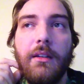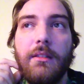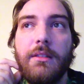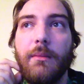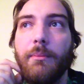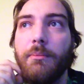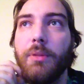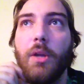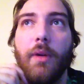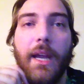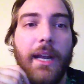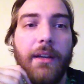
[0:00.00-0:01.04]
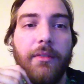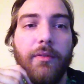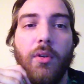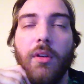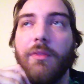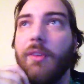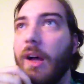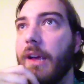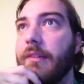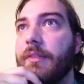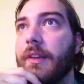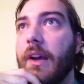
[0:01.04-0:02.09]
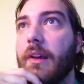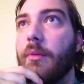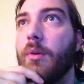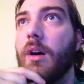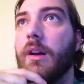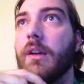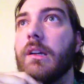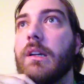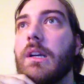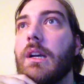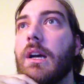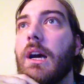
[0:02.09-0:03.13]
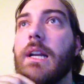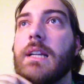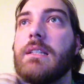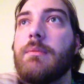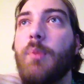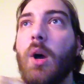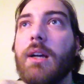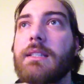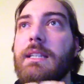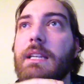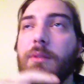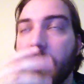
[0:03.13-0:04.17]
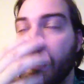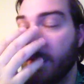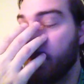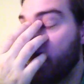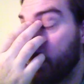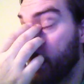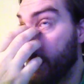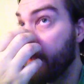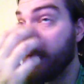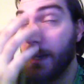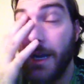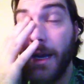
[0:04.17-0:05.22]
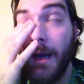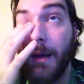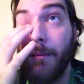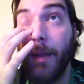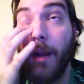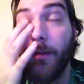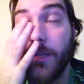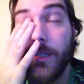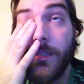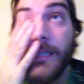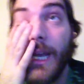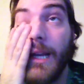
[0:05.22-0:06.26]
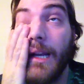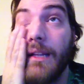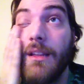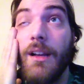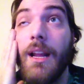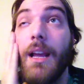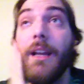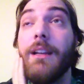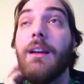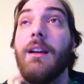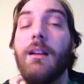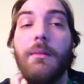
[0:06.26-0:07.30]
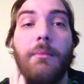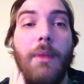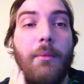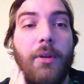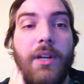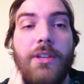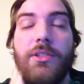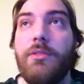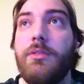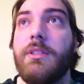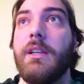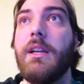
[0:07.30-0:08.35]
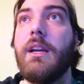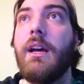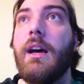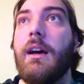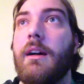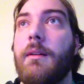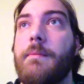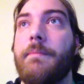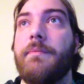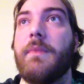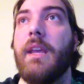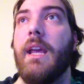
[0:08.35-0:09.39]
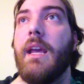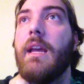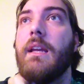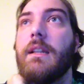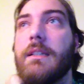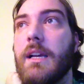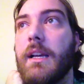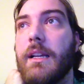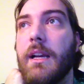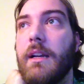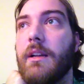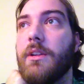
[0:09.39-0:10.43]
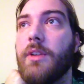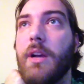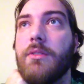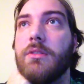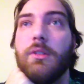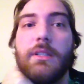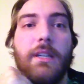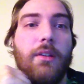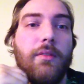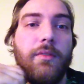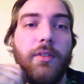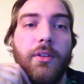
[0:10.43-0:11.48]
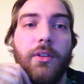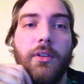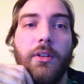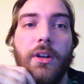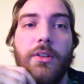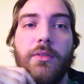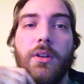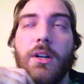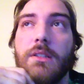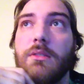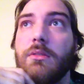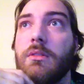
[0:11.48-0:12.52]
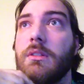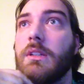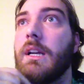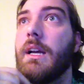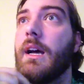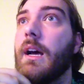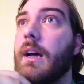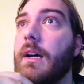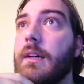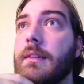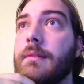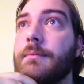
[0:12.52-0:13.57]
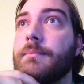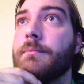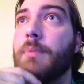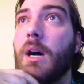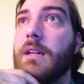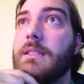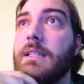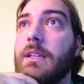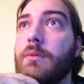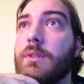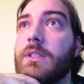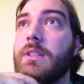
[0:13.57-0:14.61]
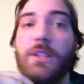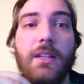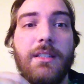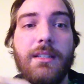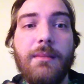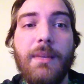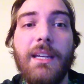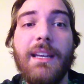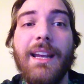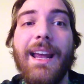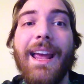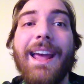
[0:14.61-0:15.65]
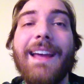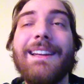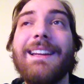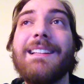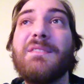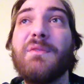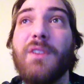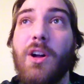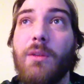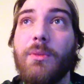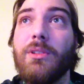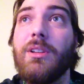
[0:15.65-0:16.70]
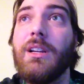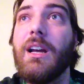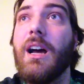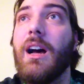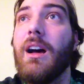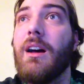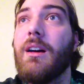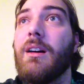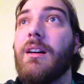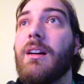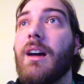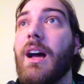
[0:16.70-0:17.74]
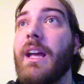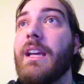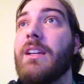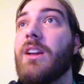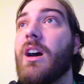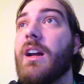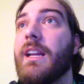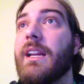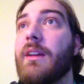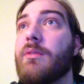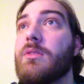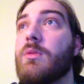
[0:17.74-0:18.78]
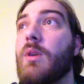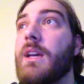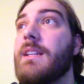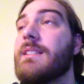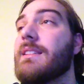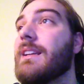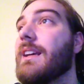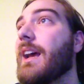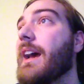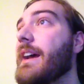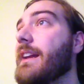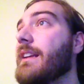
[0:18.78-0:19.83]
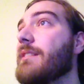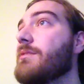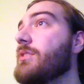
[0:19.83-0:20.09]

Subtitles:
to blow a hand 4 or 5 out of the water. Next is Box E. We talked about that. My original deck I thought had memory issues, and I kind of crowdsourced out for a new console. Box E was suggested to me, and it's phenomenal. I got it out twice, and